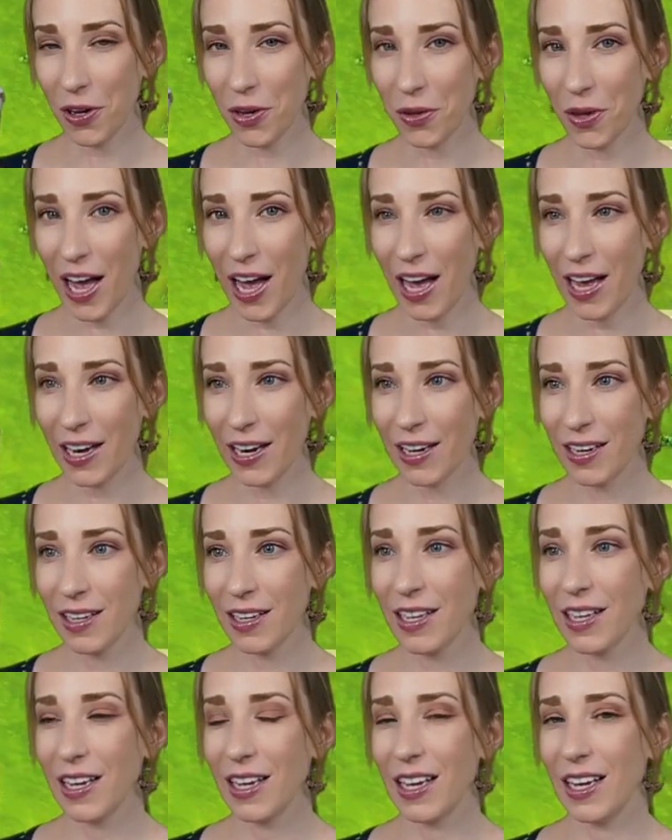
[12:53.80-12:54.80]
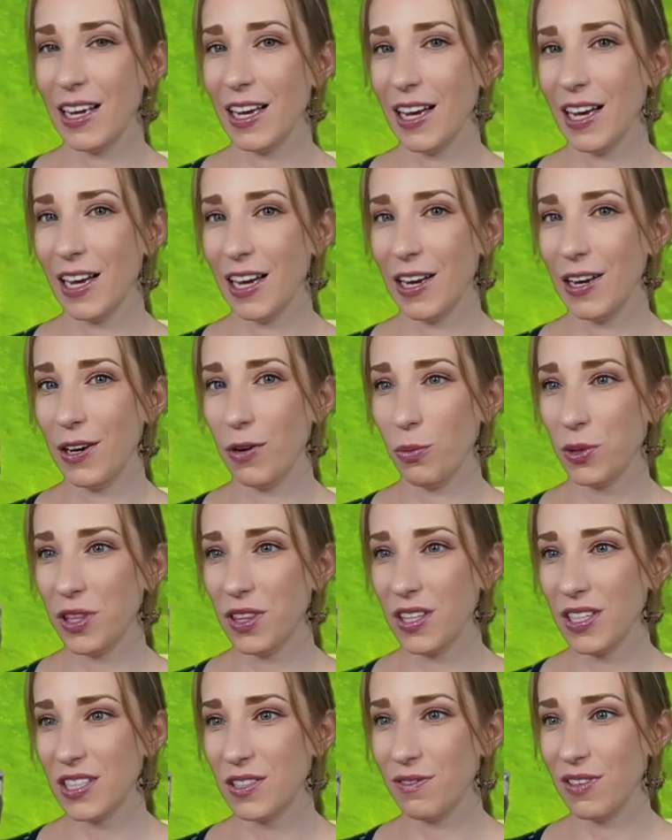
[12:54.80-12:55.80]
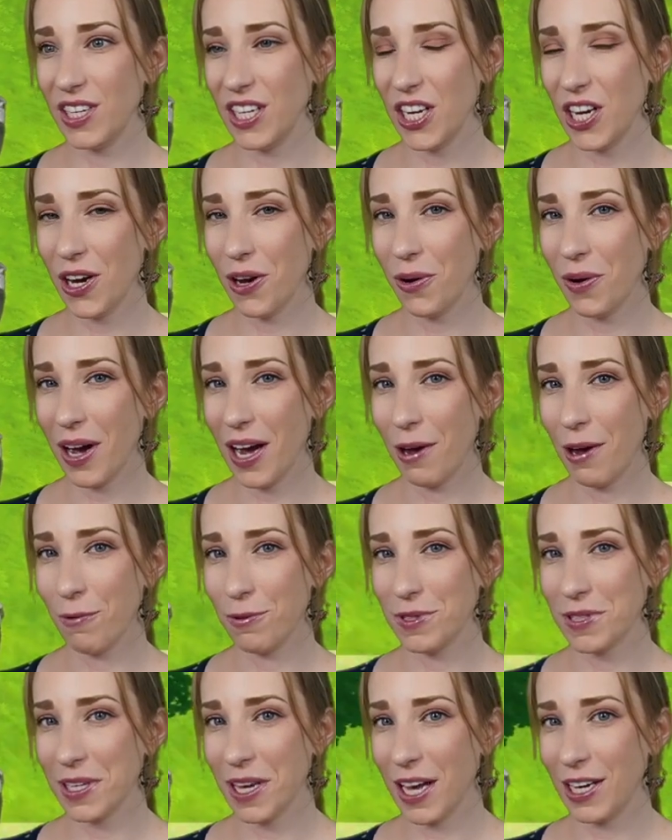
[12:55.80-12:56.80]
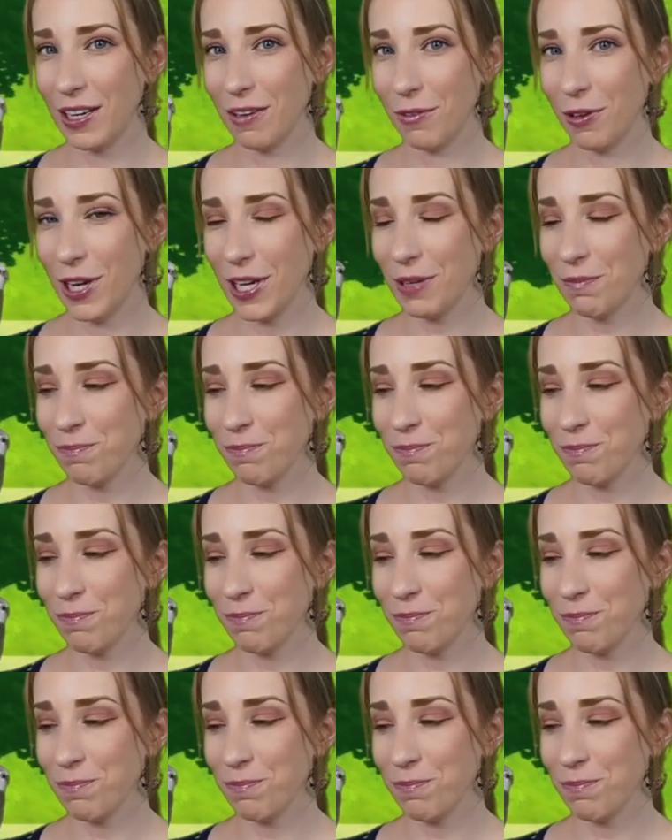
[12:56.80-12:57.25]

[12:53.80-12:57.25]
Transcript: lot, and with this video I was kind of like,